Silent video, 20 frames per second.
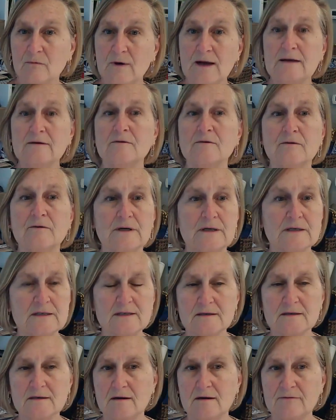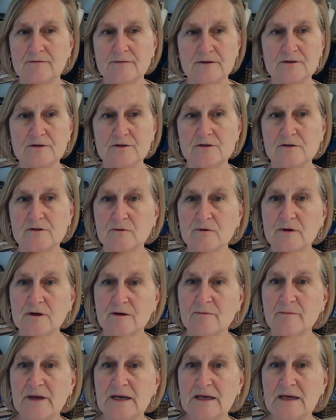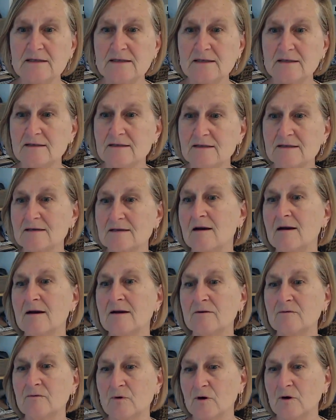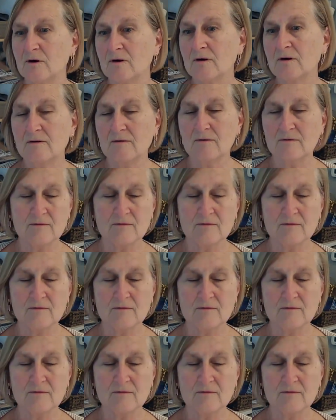rendering stuff and just doing amazing design work,